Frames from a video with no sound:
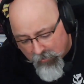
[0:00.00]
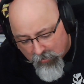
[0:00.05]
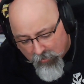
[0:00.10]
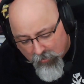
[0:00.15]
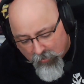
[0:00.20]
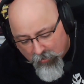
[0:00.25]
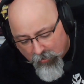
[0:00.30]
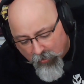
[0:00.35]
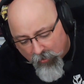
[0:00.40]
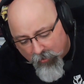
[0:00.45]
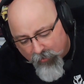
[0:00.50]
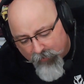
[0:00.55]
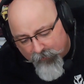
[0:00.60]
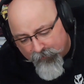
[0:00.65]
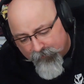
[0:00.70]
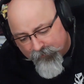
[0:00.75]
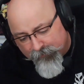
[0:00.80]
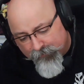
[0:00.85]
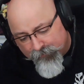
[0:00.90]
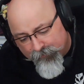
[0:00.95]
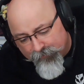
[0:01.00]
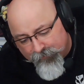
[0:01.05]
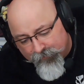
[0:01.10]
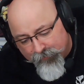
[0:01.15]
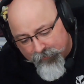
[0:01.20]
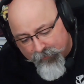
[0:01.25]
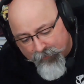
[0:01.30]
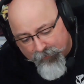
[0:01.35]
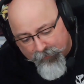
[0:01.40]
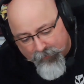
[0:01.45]
All right.
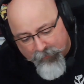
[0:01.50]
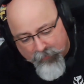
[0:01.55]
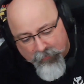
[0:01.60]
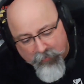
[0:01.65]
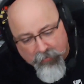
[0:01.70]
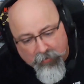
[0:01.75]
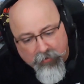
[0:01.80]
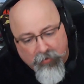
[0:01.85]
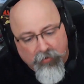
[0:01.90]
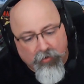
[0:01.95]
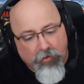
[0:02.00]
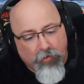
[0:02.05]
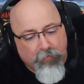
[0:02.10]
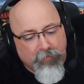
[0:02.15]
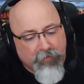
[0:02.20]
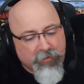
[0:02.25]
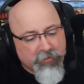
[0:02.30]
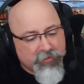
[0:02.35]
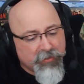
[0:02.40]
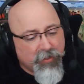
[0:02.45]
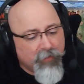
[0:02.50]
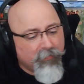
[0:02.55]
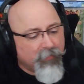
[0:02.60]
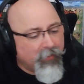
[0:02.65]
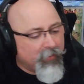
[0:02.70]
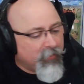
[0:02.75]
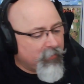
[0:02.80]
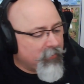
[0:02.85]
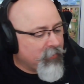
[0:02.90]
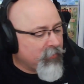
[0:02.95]
Open this up
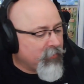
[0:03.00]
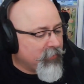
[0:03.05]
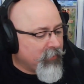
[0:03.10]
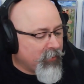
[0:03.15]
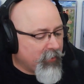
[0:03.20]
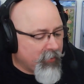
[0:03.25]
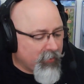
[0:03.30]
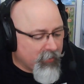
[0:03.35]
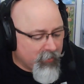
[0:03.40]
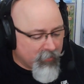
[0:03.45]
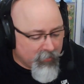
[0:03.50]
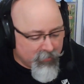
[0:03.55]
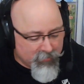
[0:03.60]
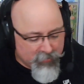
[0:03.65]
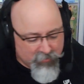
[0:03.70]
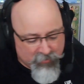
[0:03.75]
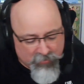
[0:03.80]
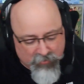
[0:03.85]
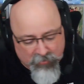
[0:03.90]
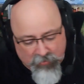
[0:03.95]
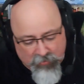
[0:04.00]
and yes.